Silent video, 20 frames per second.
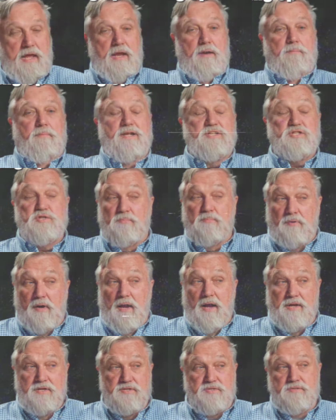And it might
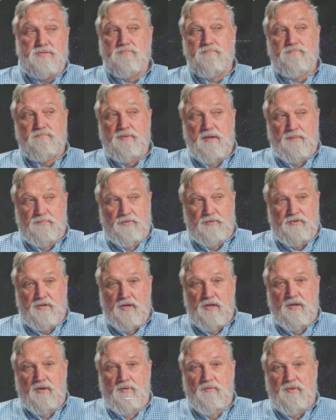surprise people
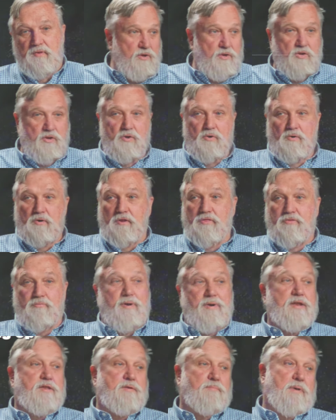to know that you're a
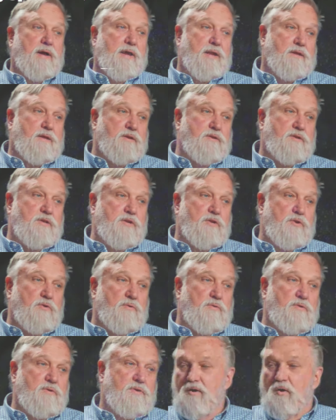threat to my
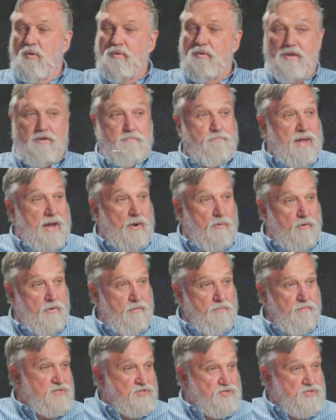continued holding of power.